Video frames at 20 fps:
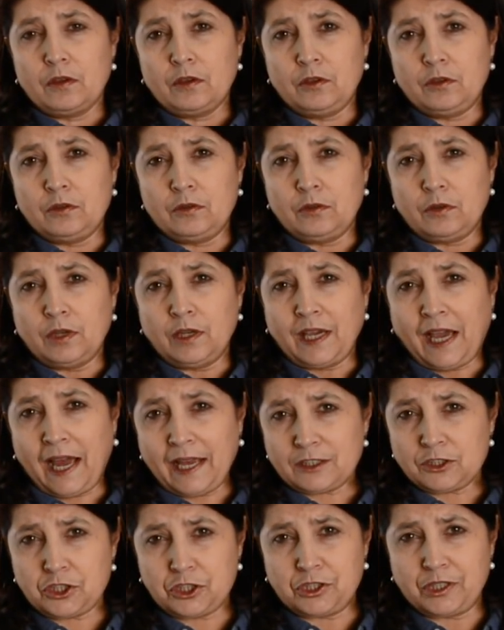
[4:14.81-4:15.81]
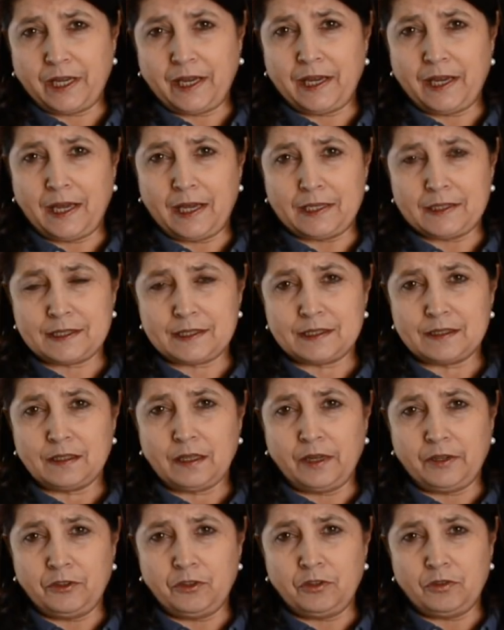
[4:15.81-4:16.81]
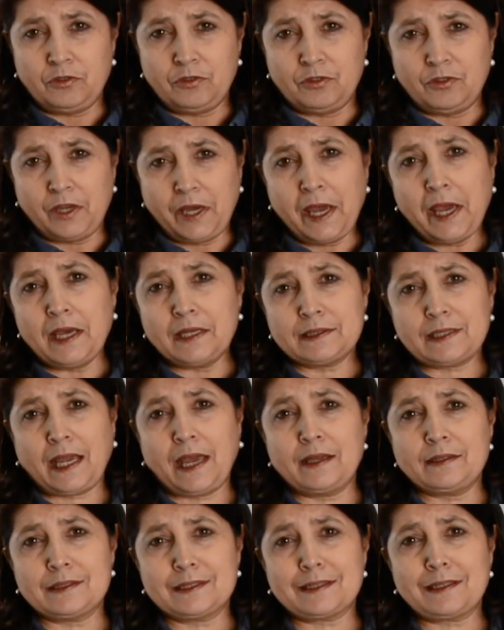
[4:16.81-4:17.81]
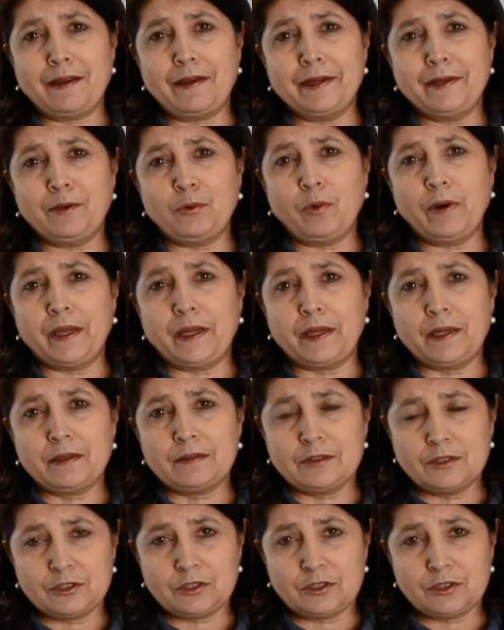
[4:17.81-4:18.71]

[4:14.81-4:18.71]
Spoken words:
you catch the hairs and the hairs can't slide away.